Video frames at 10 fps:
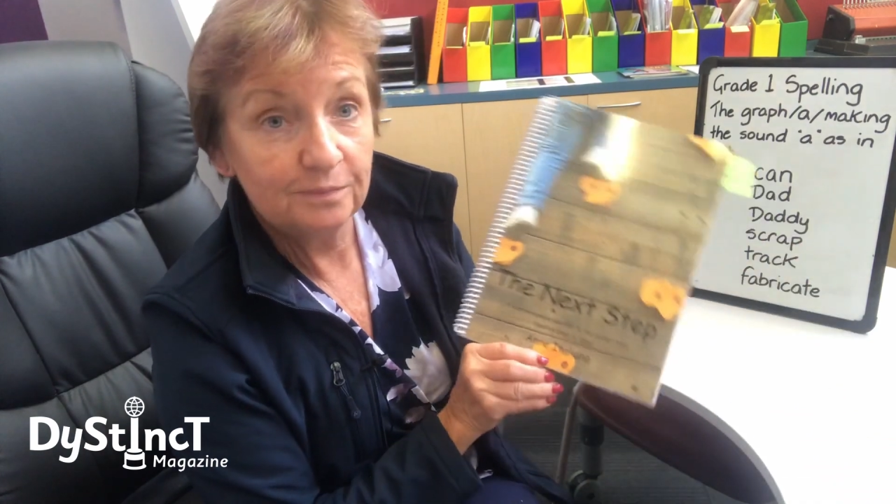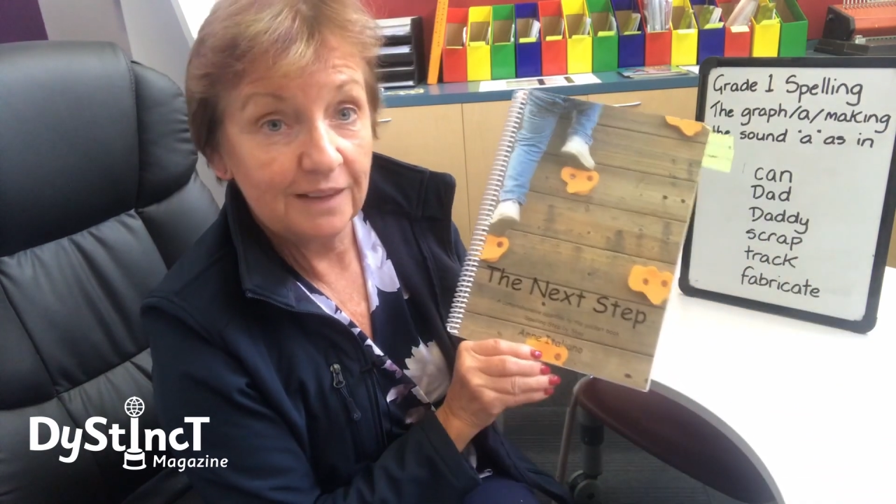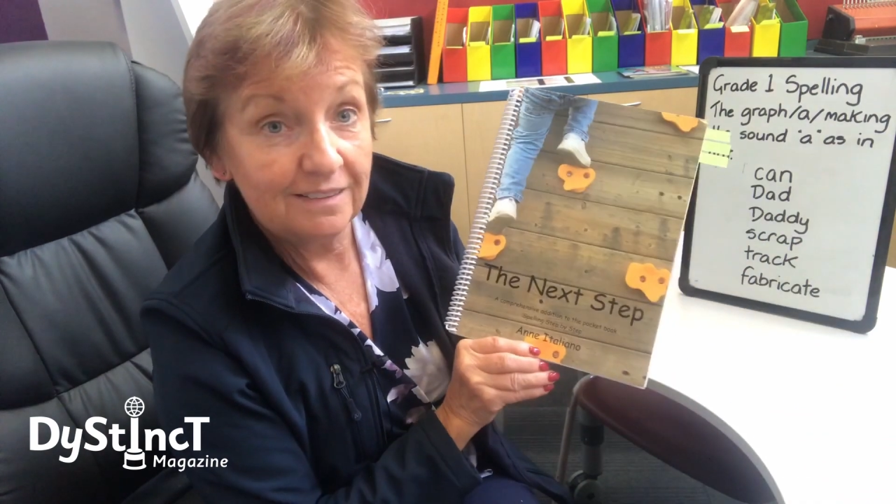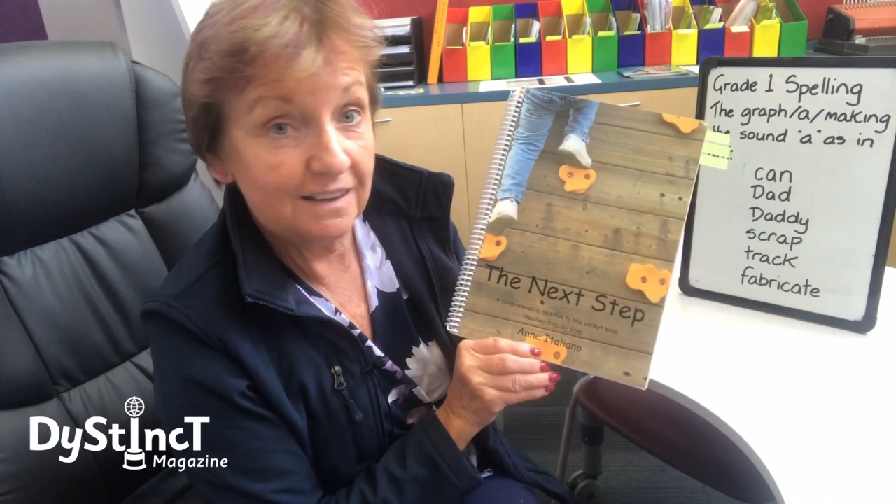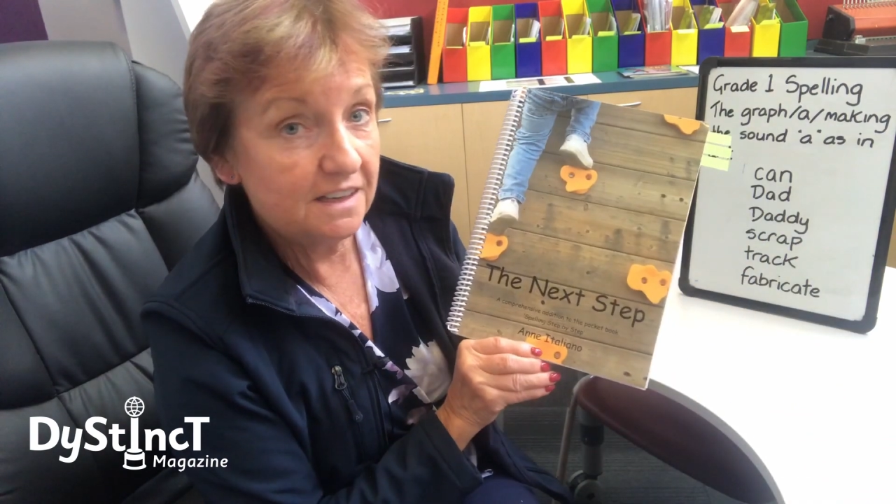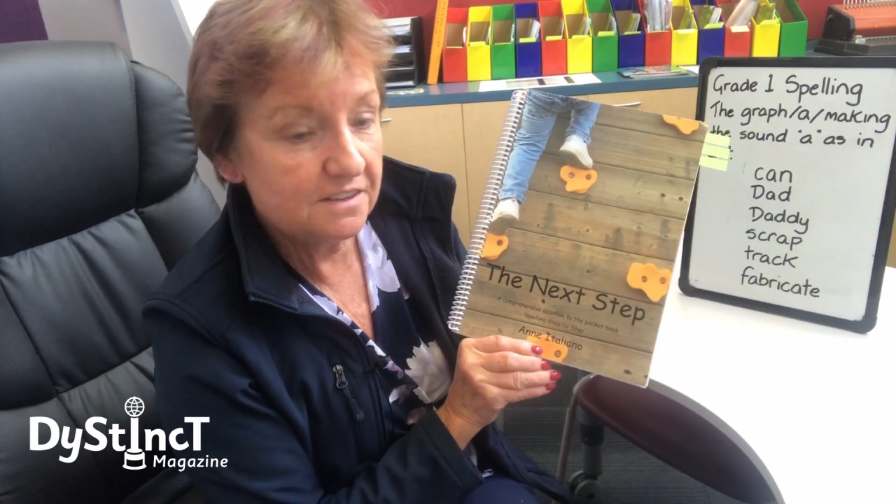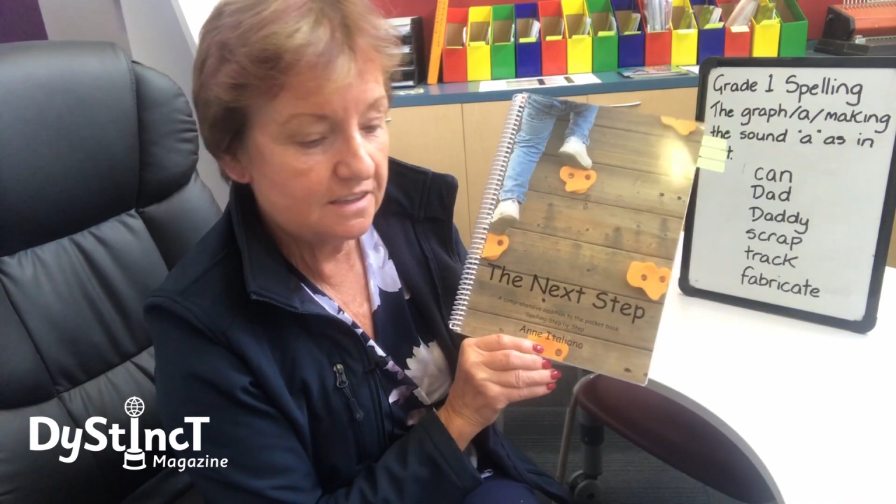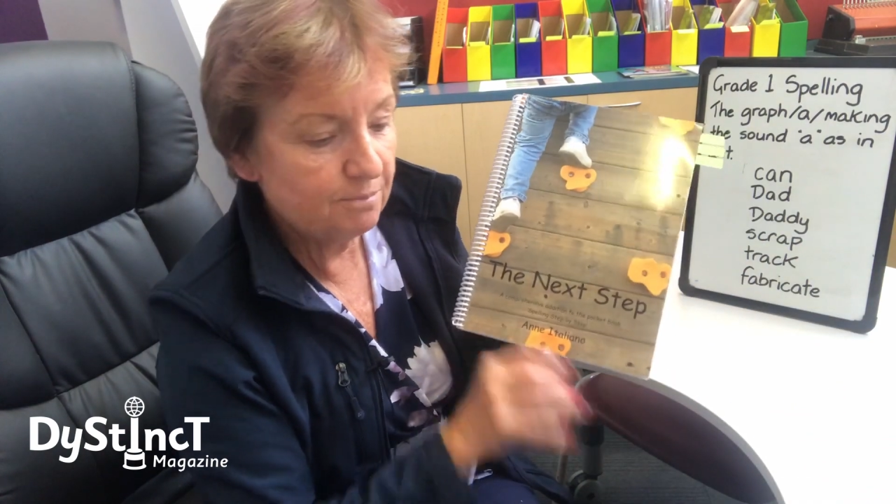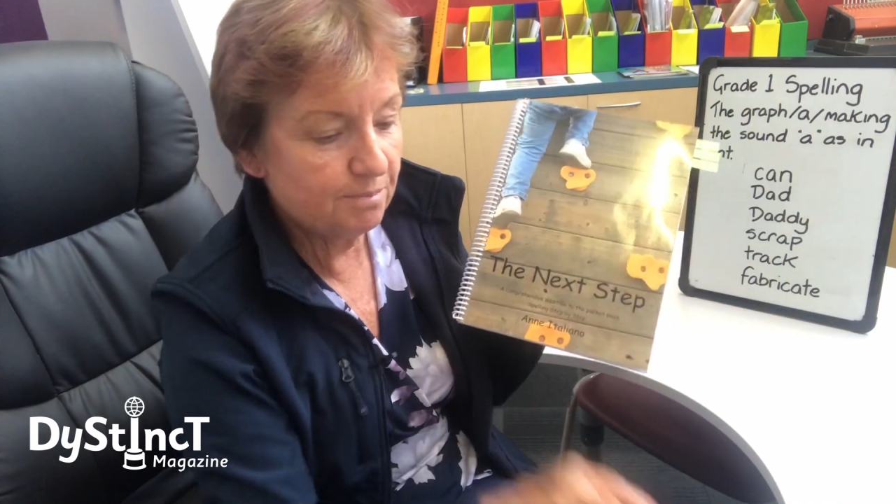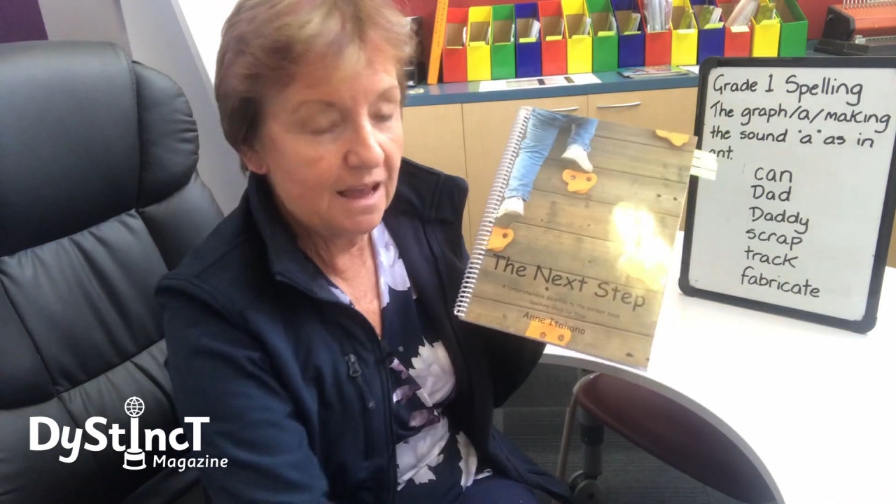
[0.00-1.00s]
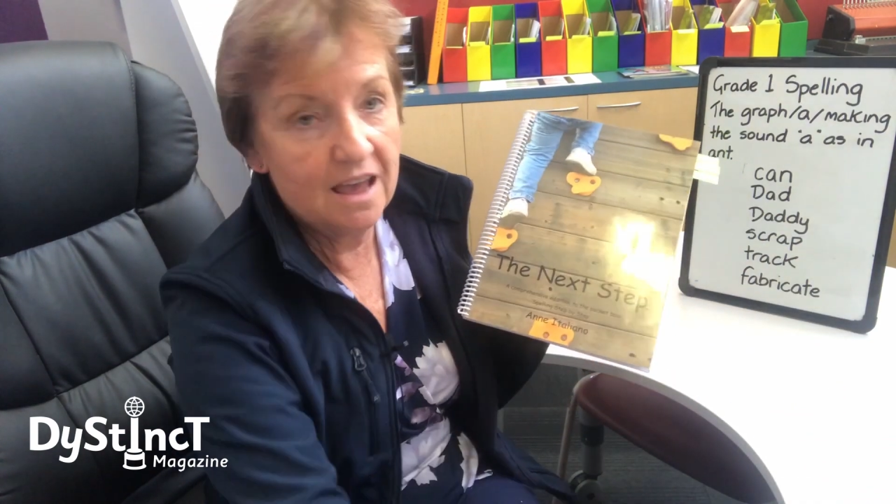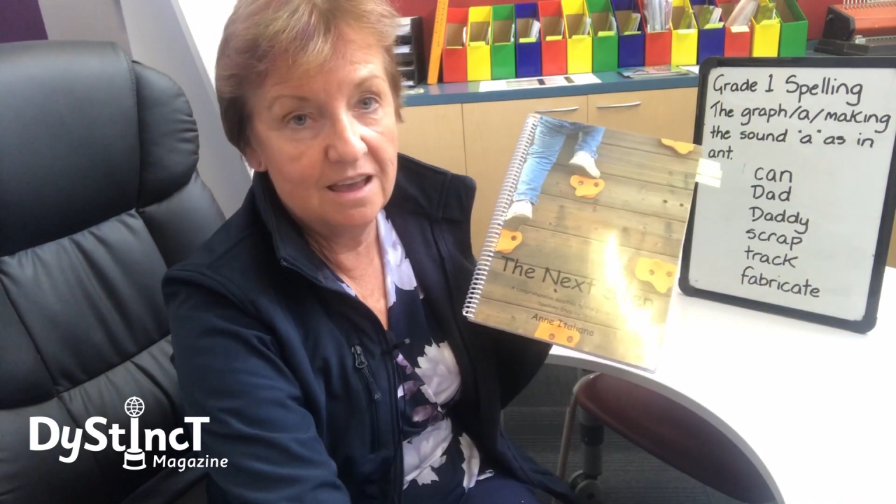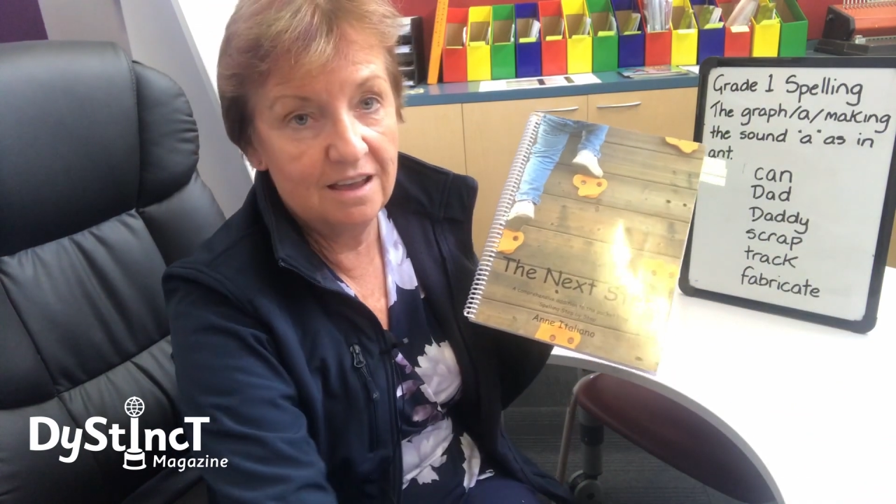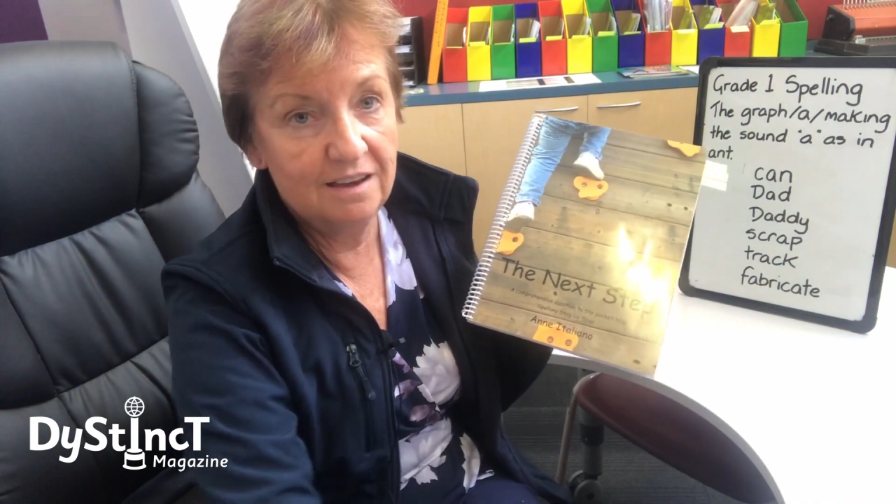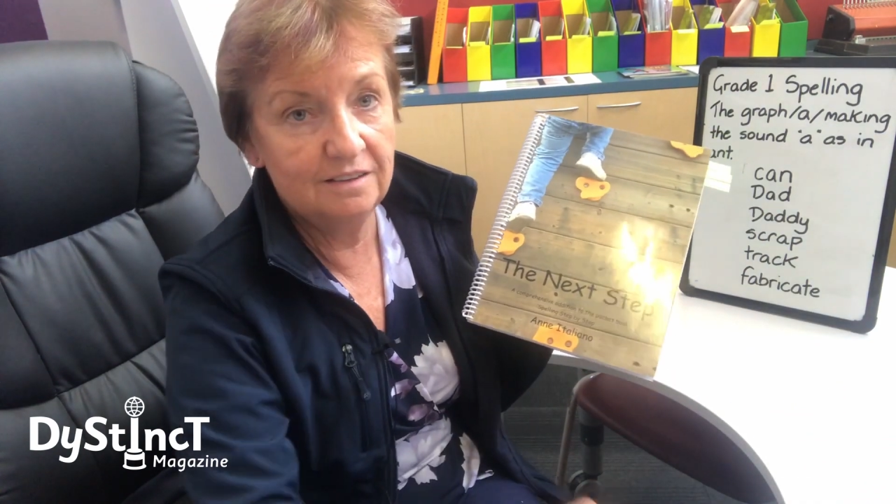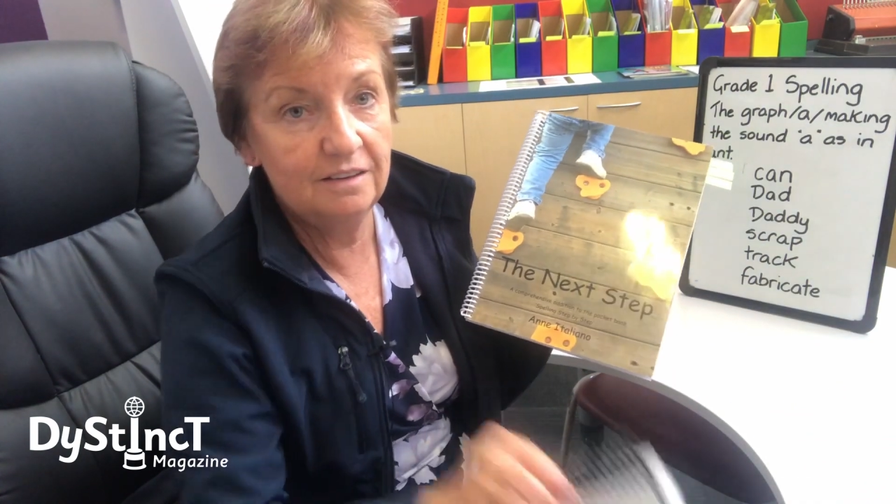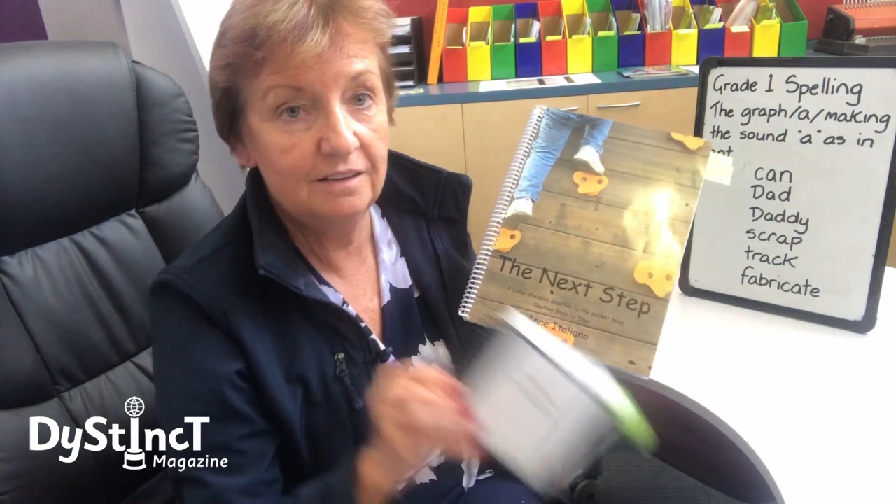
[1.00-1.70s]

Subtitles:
The Next Step and